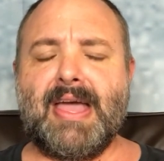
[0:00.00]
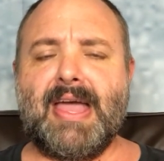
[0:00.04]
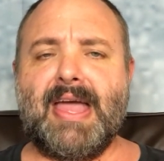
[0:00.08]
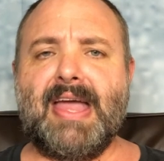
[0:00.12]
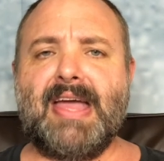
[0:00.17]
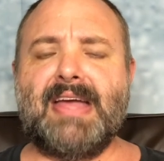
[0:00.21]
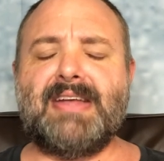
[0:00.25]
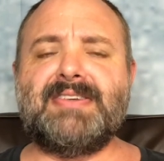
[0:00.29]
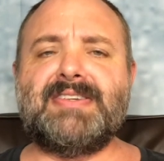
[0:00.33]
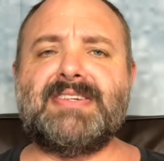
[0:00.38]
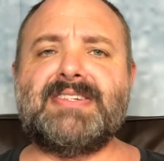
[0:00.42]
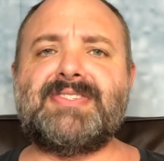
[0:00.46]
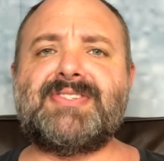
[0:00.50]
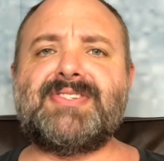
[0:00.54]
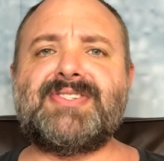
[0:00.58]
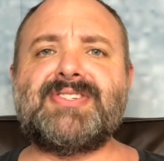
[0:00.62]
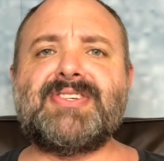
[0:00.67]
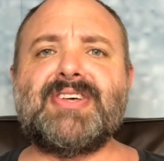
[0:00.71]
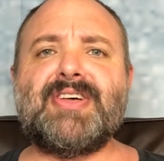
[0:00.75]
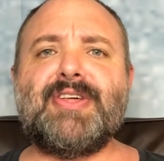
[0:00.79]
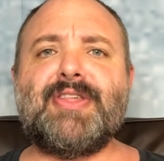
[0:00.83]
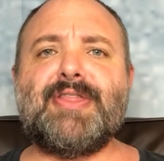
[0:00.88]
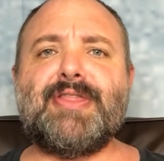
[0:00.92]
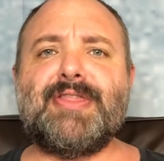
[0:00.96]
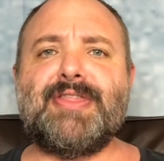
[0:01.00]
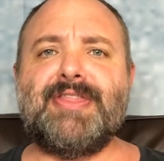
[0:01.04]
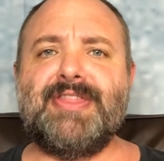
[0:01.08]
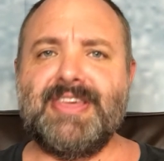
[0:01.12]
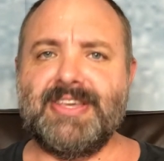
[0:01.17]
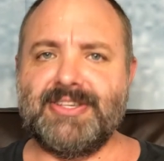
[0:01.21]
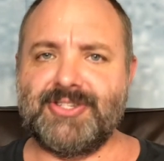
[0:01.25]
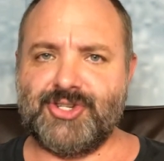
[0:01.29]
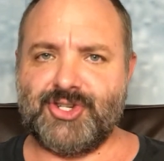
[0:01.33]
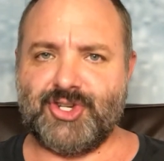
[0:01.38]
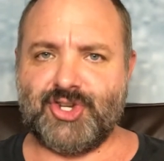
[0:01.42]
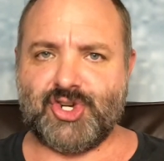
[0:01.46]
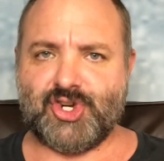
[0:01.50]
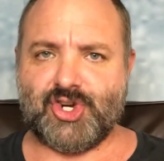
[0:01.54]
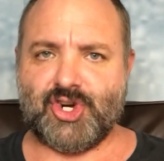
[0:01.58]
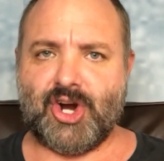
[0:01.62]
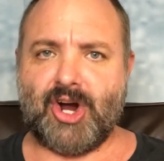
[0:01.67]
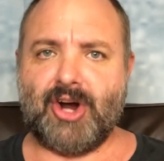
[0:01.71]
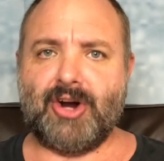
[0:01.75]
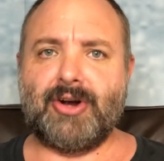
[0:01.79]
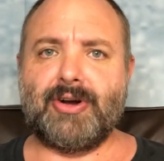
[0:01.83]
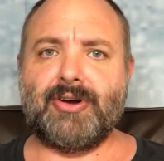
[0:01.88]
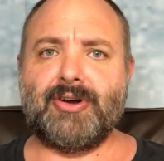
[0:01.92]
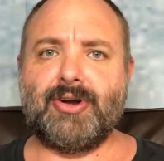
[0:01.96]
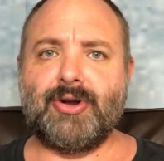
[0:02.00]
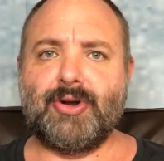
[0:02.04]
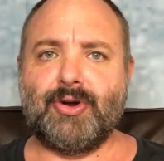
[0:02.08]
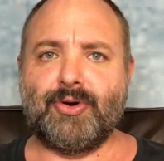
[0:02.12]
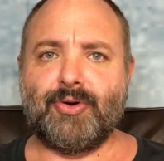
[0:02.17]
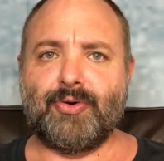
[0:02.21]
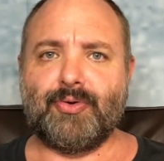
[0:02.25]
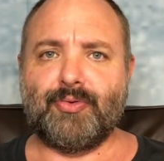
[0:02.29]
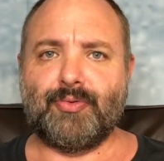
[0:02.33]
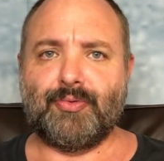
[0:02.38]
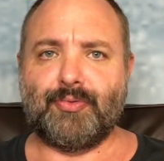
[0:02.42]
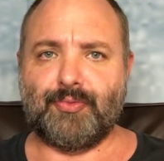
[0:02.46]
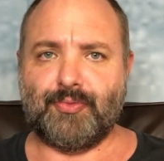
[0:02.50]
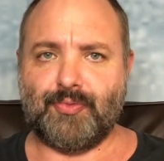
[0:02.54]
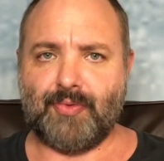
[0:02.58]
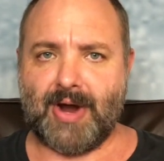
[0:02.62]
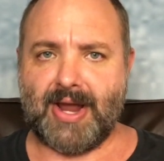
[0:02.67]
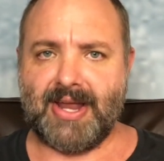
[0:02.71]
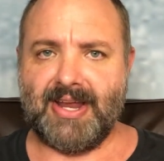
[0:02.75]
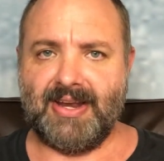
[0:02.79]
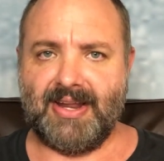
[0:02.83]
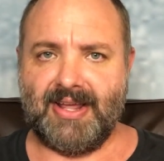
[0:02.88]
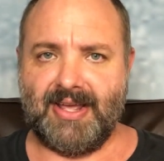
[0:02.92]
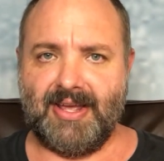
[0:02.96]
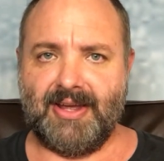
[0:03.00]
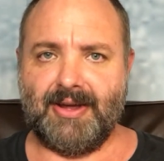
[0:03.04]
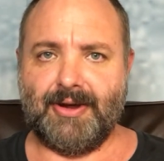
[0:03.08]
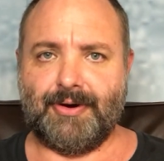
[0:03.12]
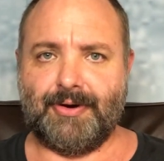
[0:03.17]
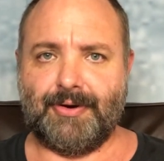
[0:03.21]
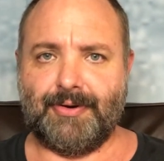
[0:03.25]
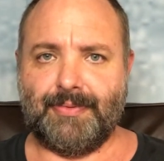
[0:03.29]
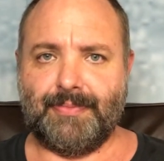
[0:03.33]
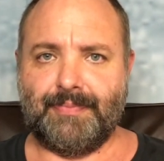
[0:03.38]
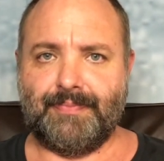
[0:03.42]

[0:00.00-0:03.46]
and it's this chart right here.